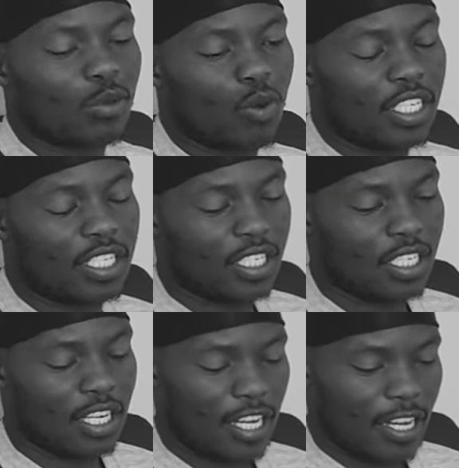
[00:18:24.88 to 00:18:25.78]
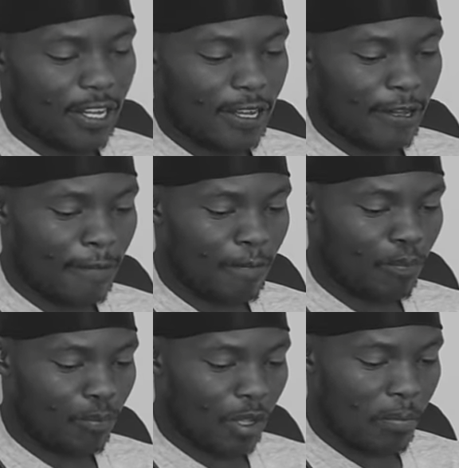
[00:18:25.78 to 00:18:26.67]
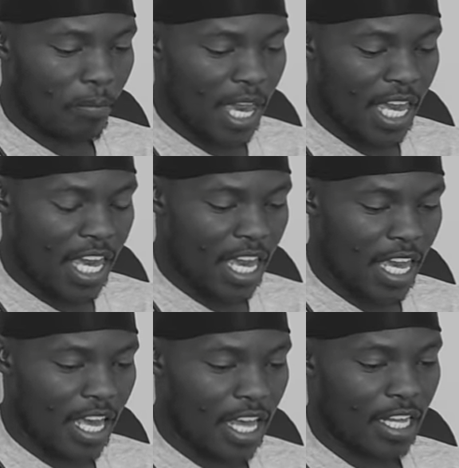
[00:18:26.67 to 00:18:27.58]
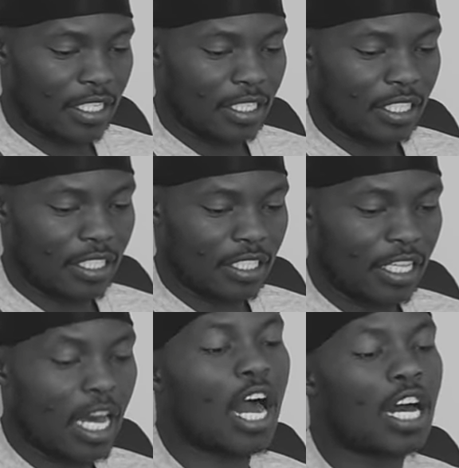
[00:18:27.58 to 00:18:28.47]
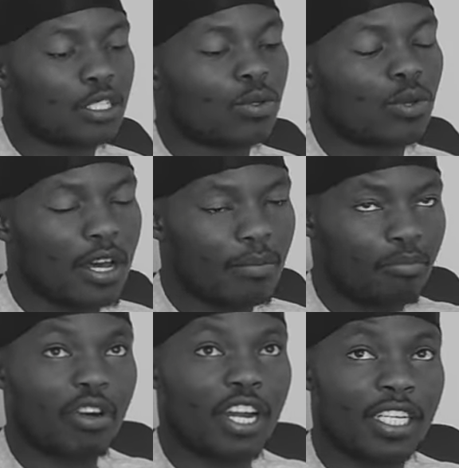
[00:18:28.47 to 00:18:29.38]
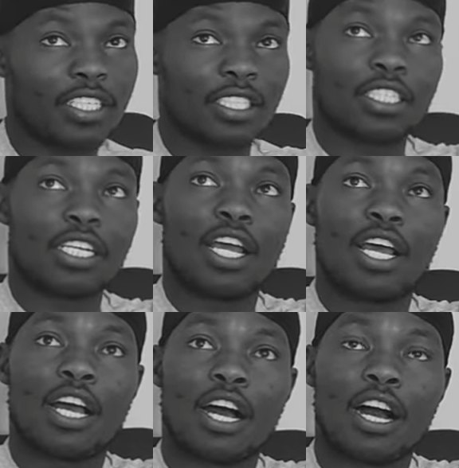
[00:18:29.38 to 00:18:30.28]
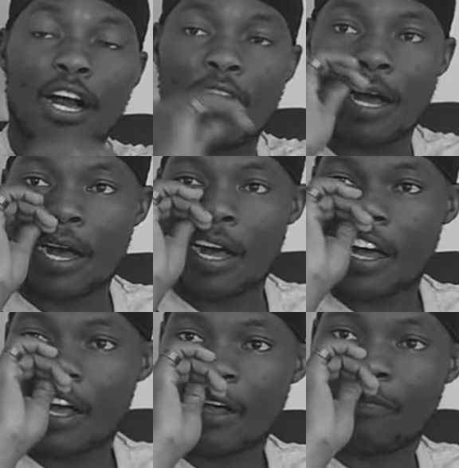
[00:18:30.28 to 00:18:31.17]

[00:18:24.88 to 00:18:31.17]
what uh, making the hustle a brand, uh,